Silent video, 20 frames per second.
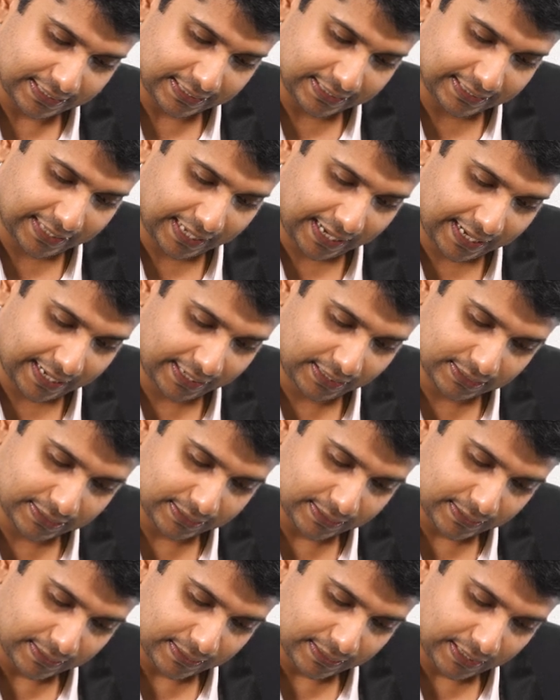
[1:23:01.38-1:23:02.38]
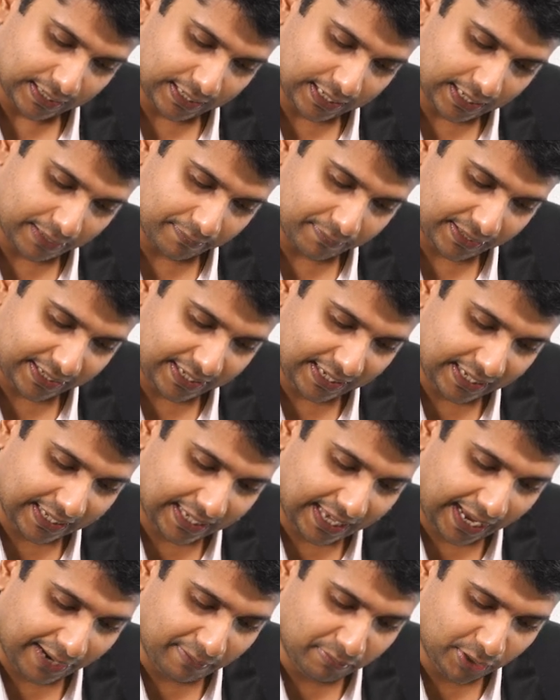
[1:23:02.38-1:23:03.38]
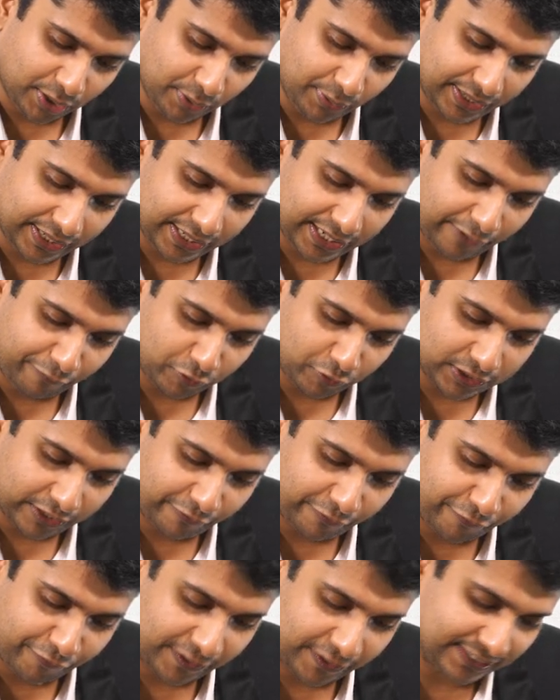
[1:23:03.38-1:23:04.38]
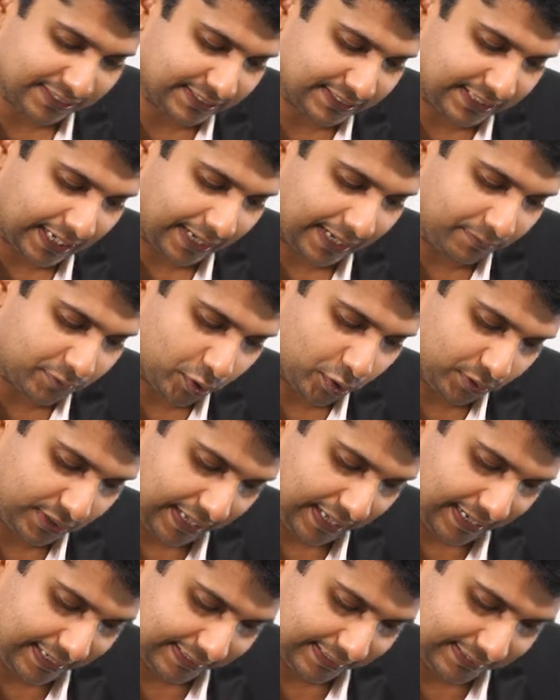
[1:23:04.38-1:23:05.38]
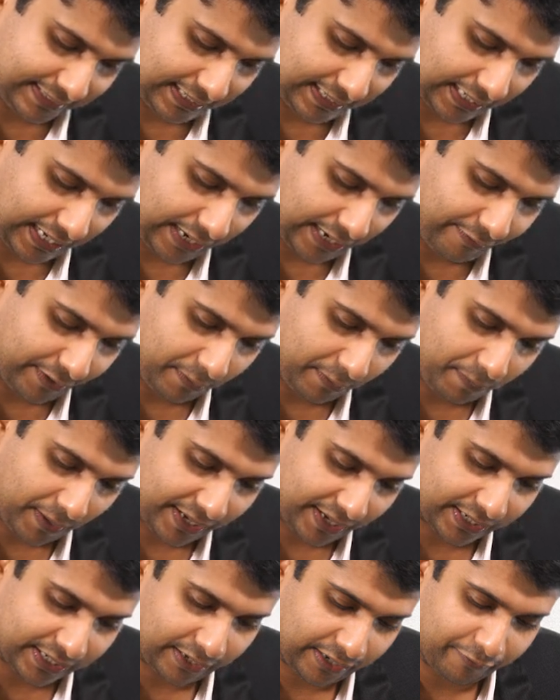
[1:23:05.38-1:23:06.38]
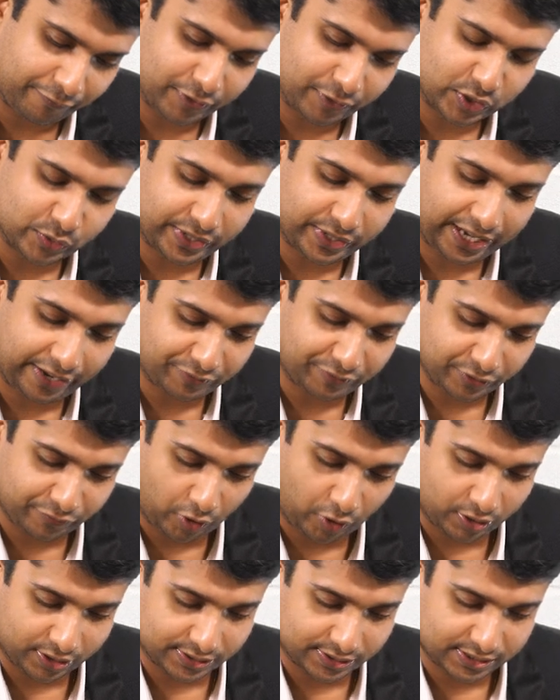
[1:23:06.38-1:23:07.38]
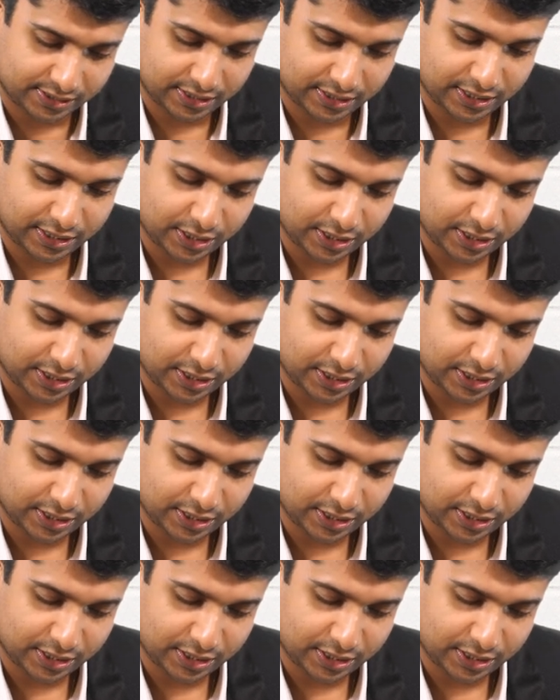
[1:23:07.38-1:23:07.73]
that he came to India for the first time. So that is the relevant paragraph which we have to focus.